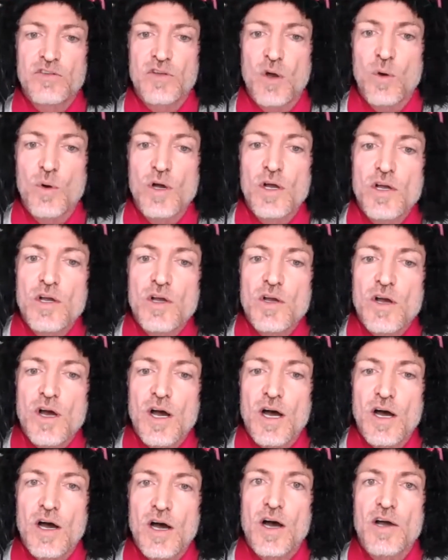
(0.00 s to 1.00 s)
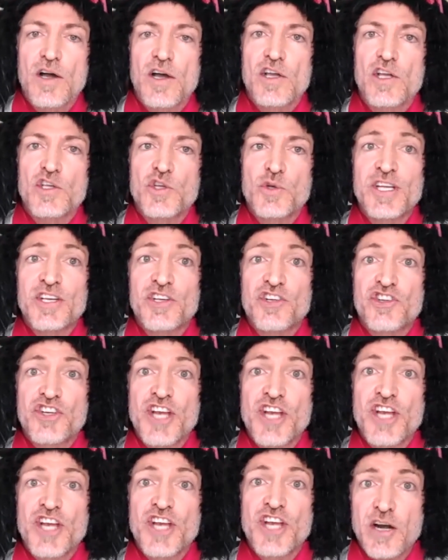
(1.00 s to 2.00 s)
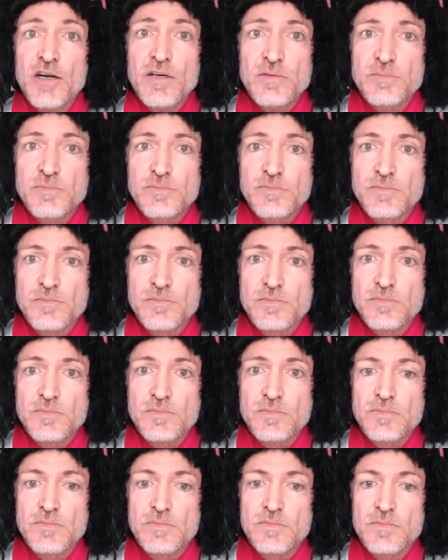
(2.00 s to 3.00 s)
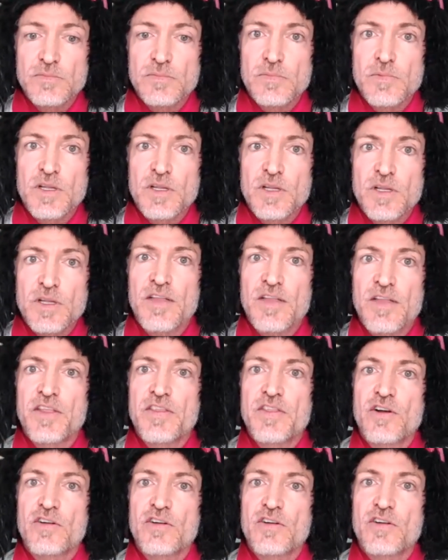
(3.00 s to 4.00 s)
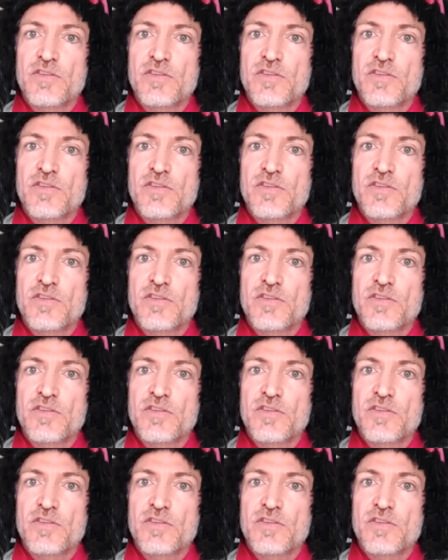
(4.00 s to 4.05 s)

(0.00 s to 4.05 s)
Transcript: So uh, you hit share and then there's